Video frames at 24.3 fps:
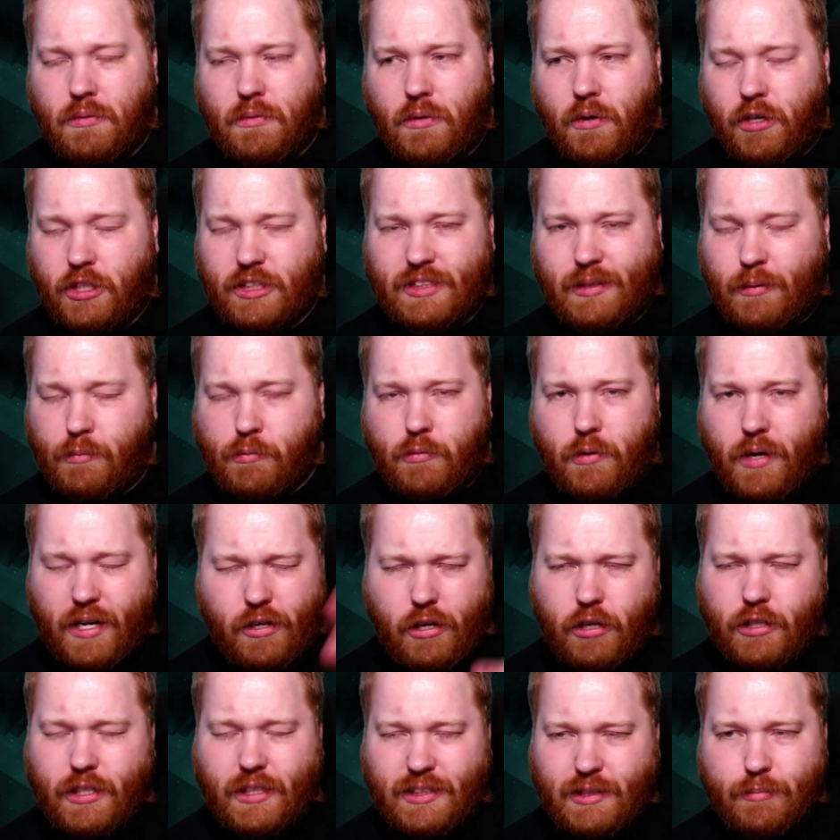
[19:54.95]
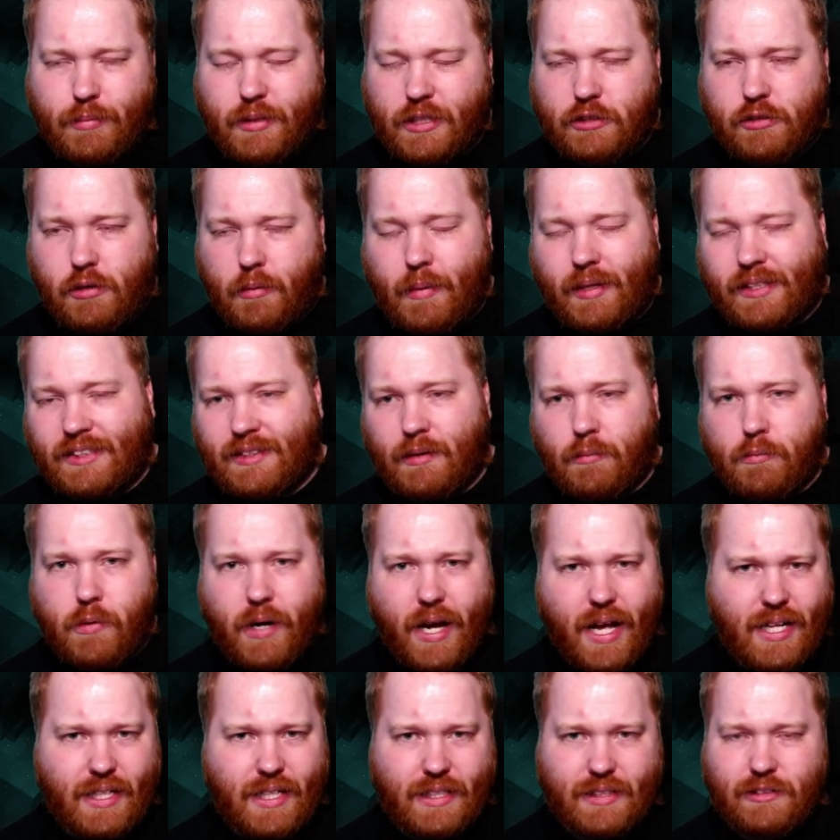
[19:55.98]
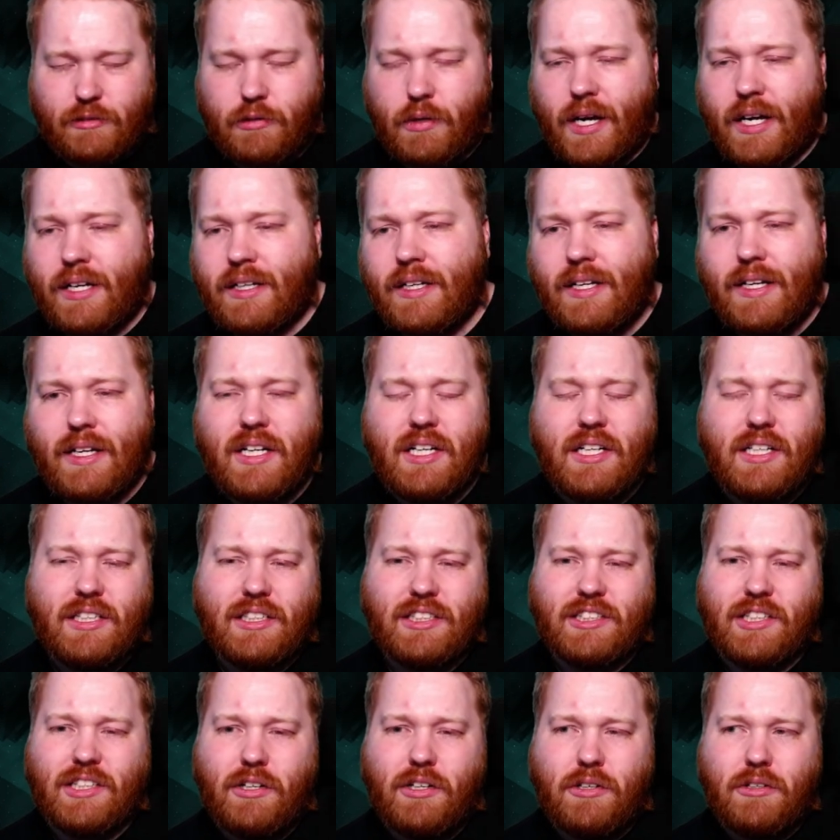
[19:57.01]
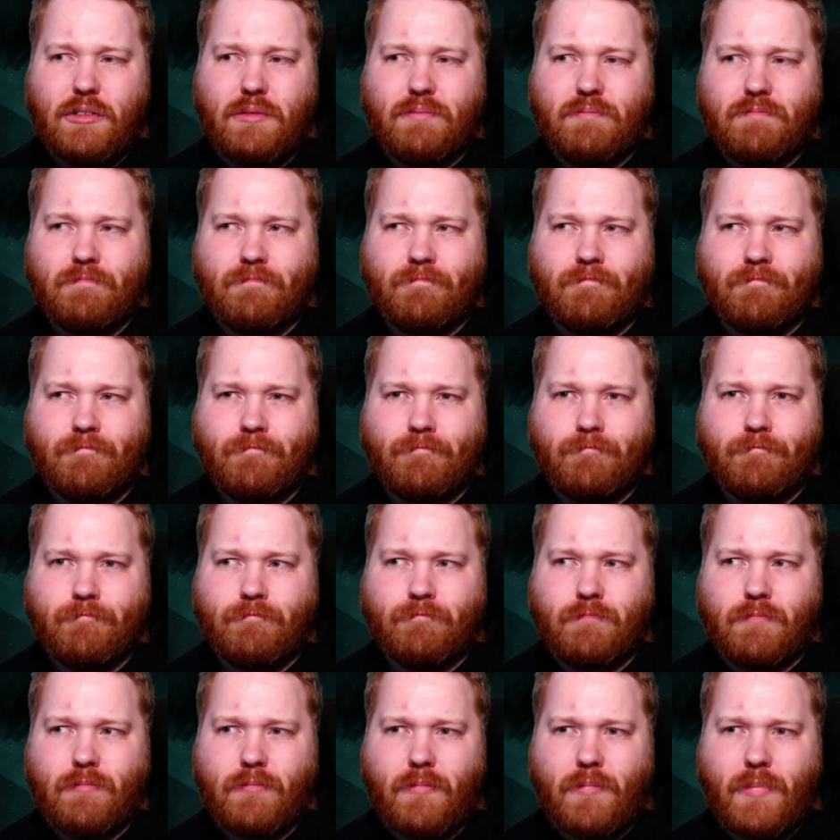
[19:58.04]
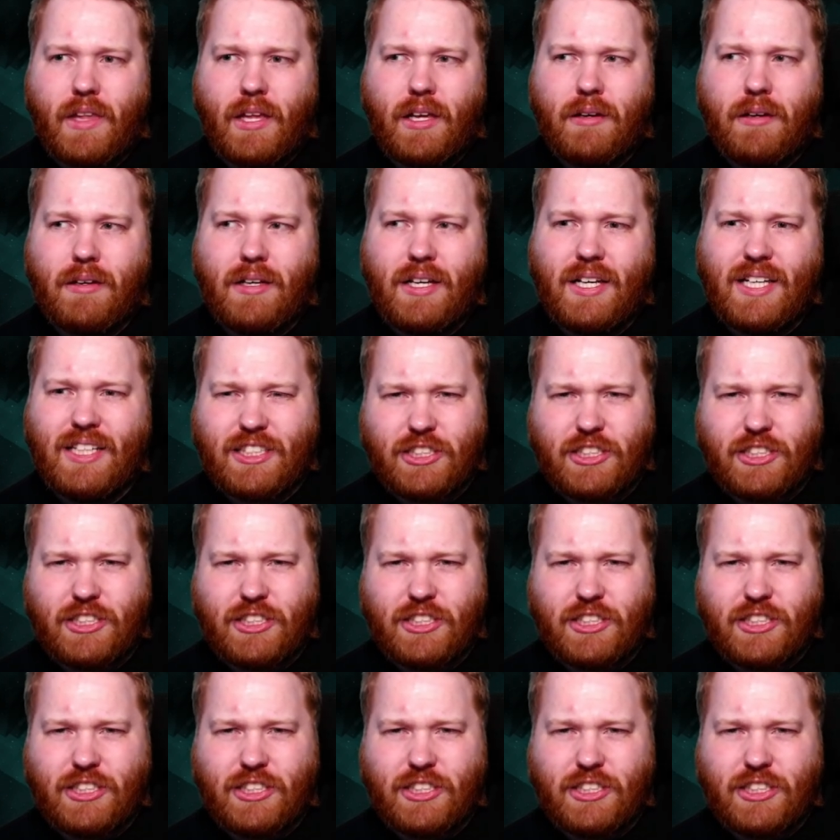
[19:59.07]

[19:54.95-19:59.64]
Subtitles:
Or somewhere, not in the bistro, but somewhere else, right? So, It's